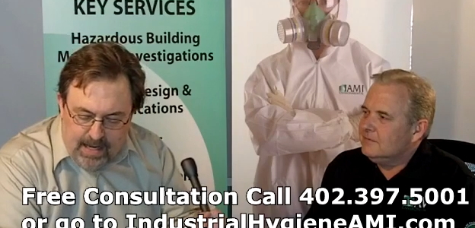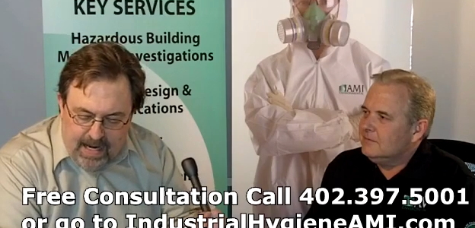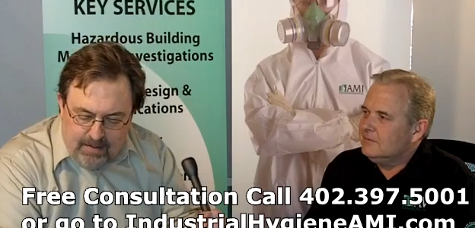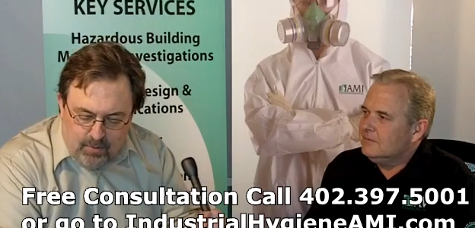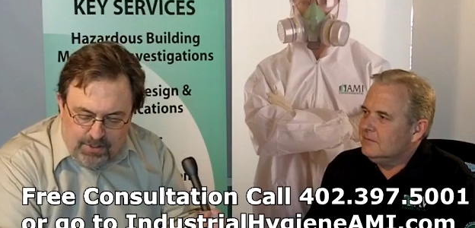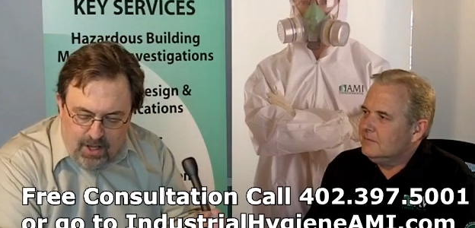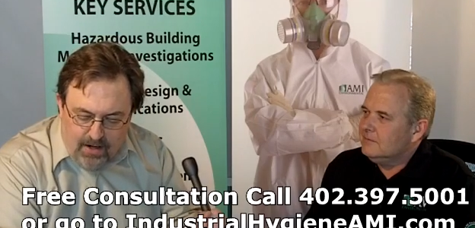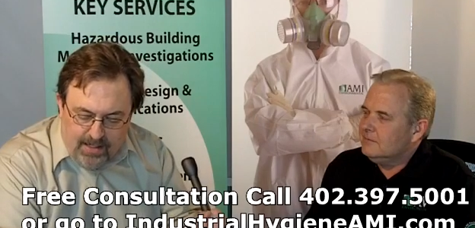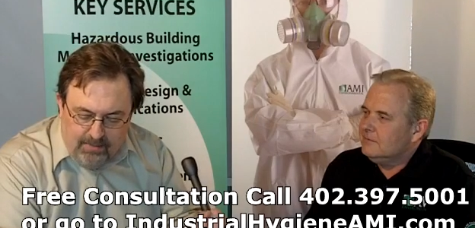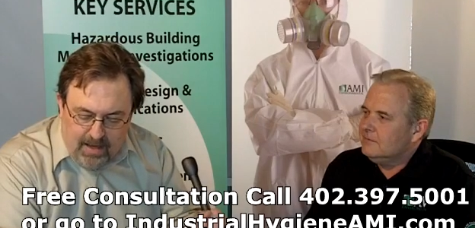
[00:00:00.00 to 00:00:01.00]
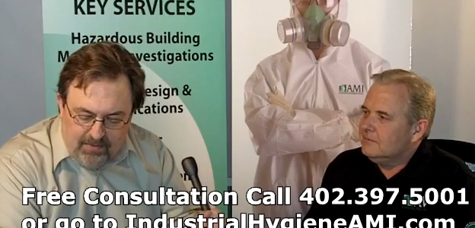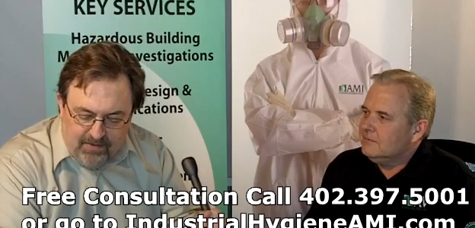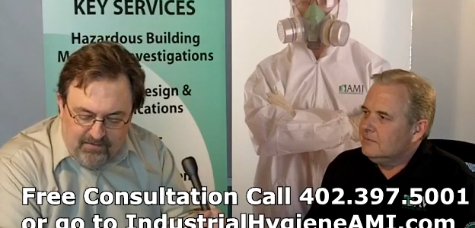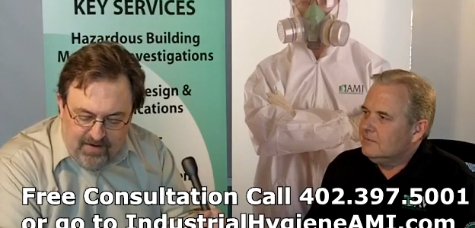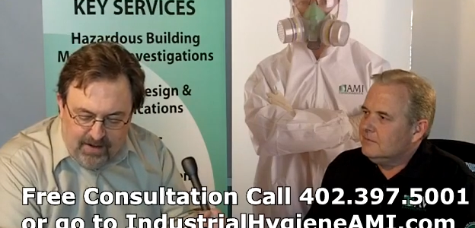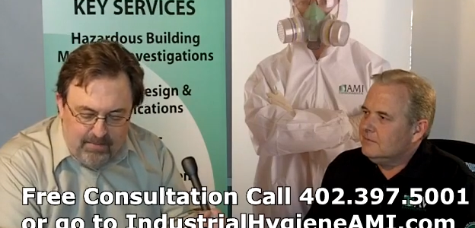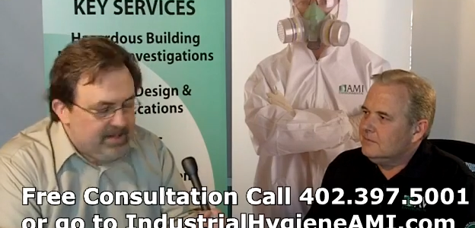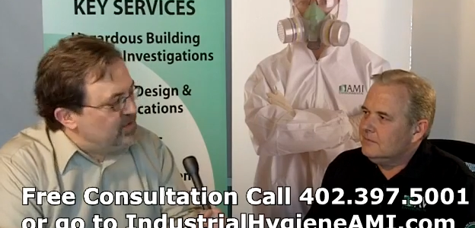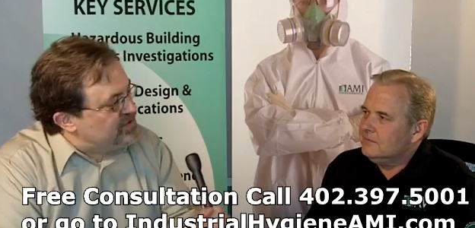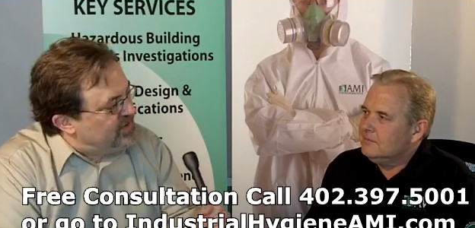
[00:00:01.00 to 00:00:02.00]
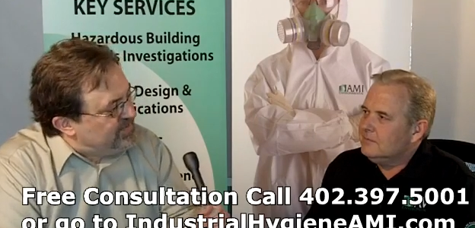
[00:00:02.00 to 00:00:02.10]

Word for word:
Speaker 1: And we're talking about the fundamentals